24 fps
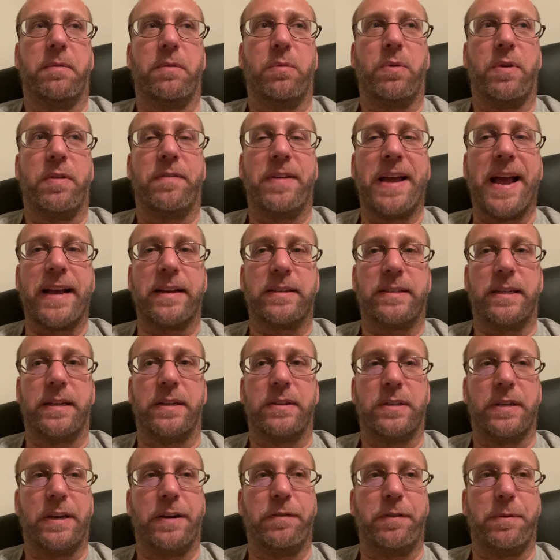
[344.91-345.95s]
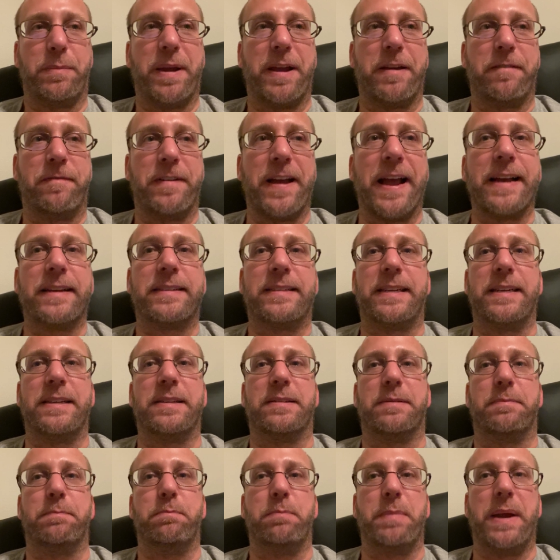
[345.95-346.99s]
with vaccines, and if you make
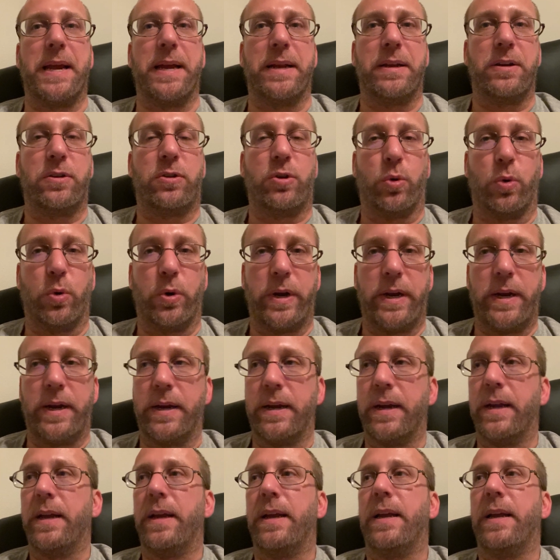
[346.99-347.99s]
vaccines mandatory,